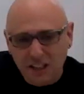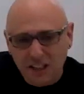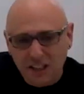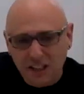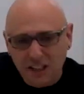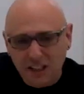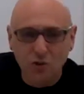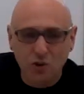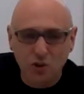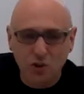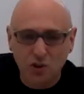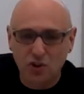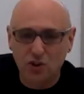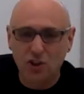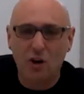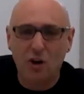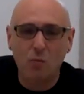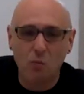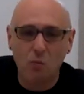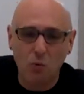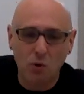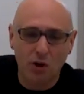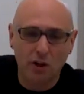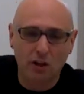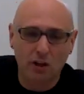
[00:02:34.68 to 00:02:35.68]
get you
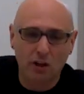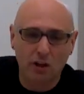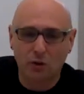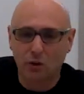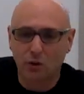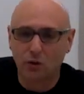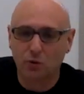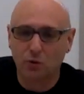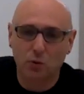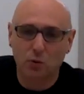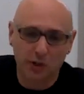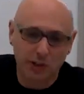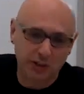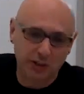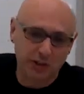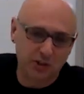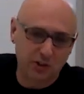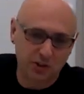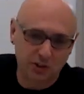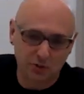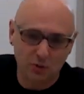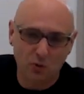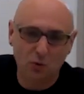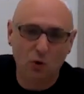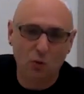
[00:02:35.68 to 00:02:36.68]
somewhere close where
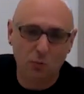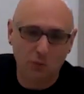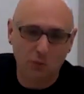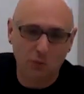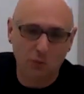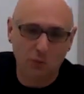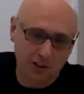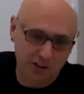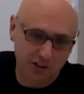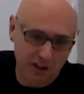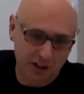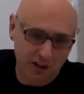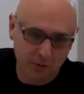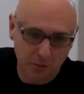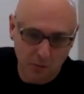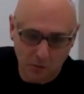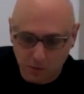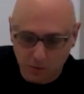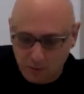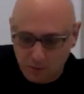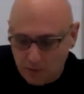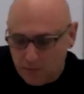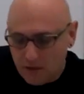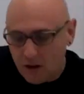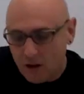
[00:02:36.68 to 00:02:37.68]
it's almost
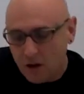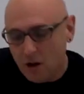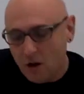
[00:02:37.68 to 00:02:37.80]
acceptable.